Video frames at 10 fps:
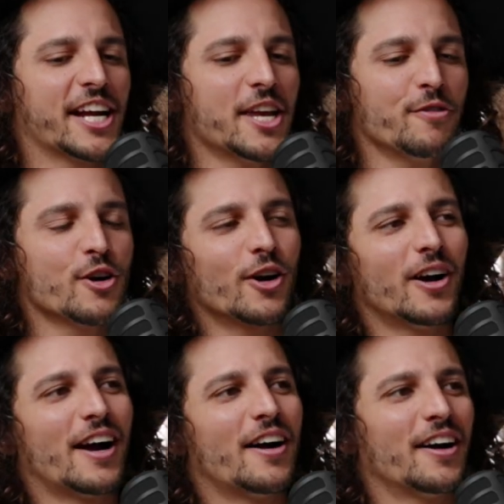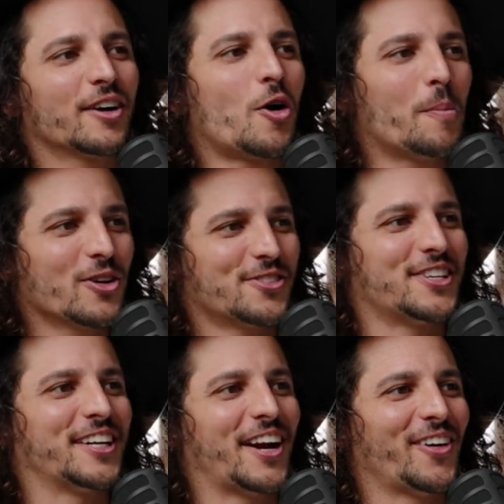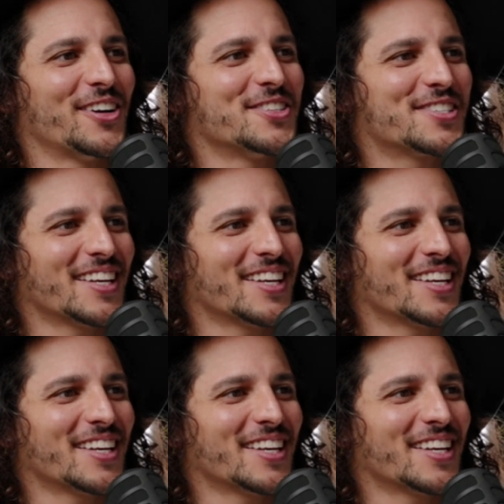to give you a couple of scenarios.